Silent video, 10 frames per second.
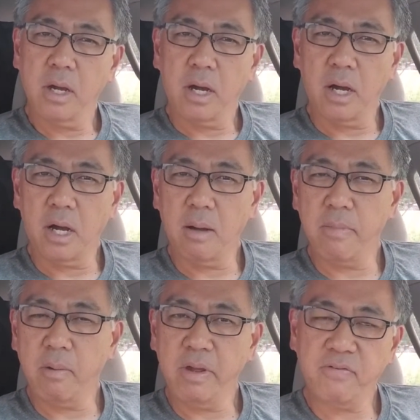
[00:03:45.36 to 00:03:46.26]
Um,
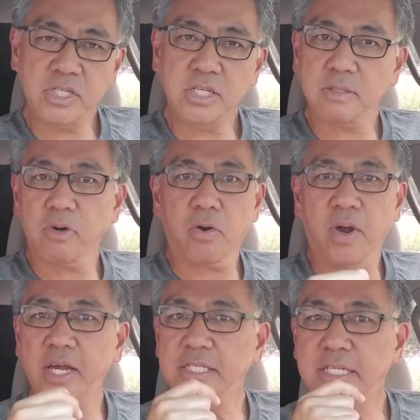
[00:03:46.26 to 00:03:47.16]
but we've seen some
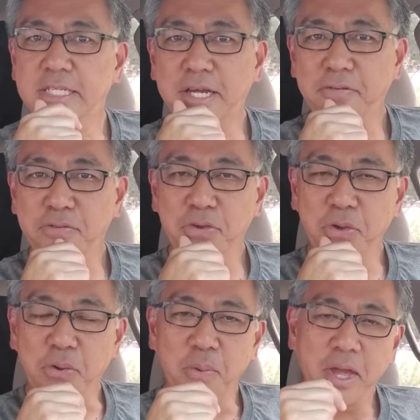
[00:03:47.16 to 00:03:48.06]
crazy stuff
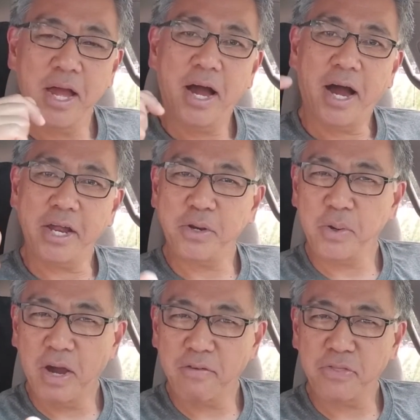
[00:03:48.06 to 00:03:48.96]
too. I do
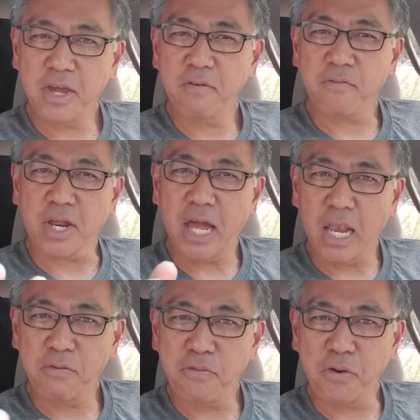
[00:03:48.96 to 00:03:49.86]
have a thing for
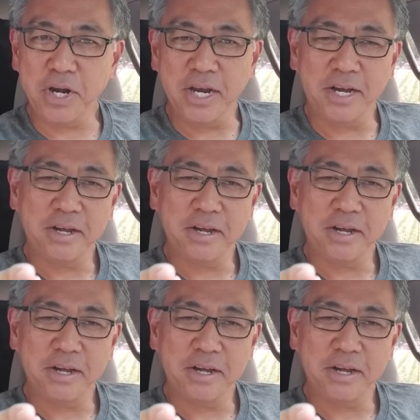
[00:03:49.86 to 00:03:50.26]
California.